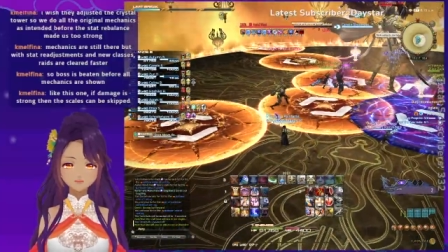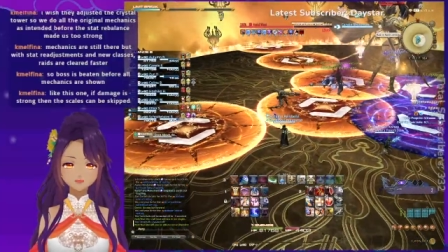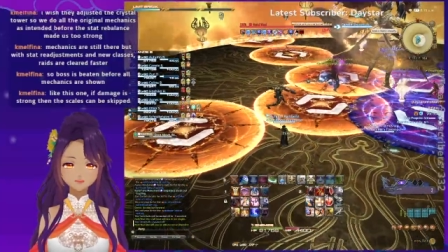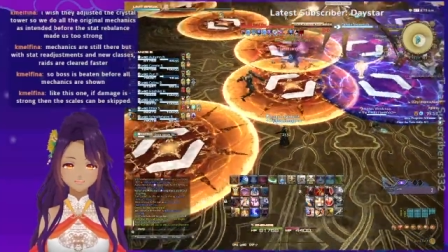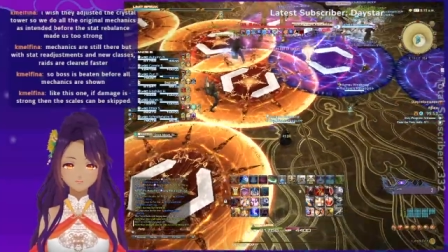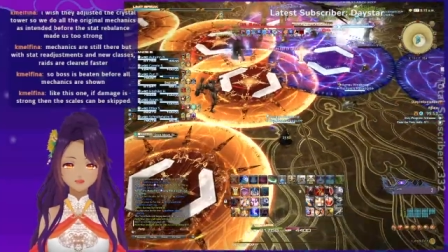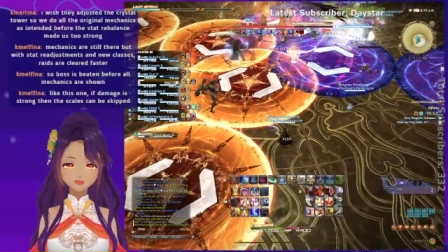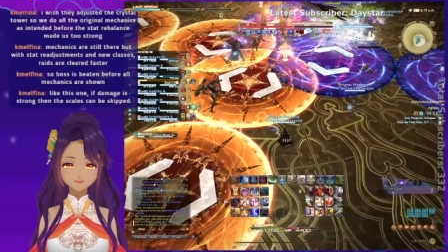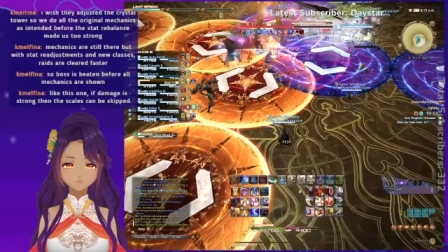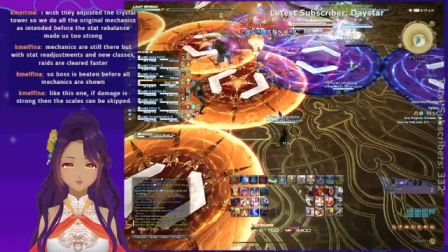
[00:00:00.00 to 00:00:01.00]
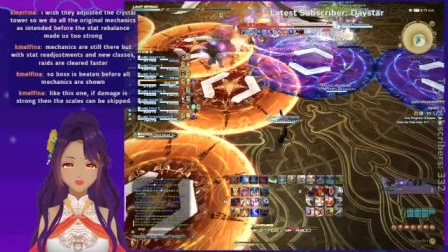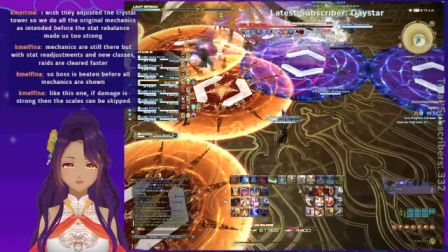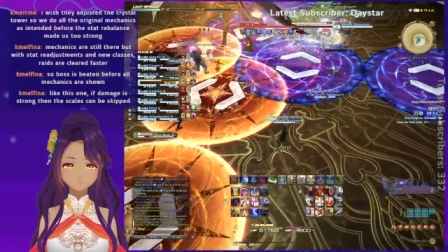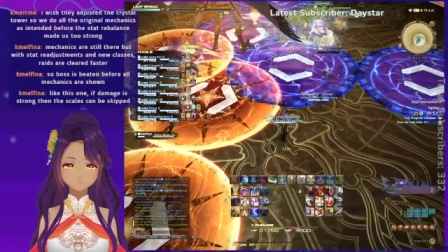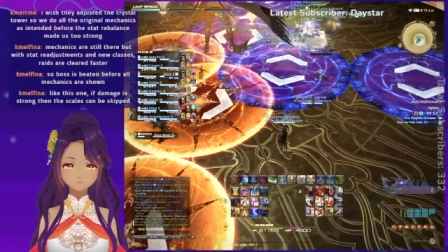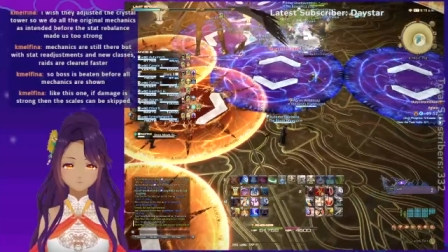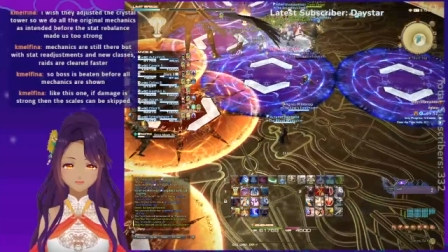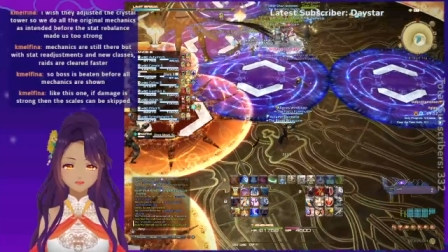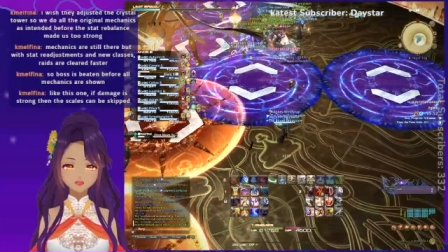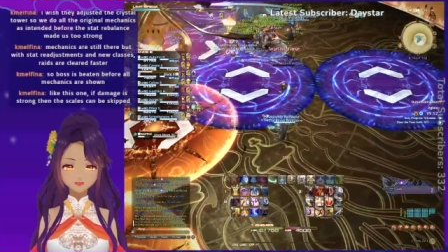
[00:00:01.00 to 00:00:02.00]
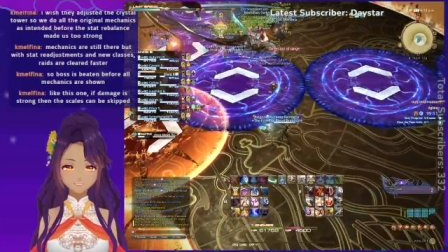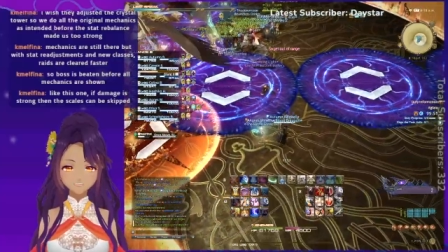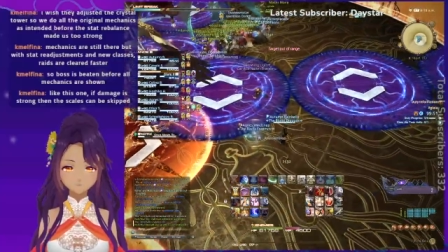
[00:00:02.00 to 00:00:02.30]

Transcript: Perhaps? I don't know. Where is everybody?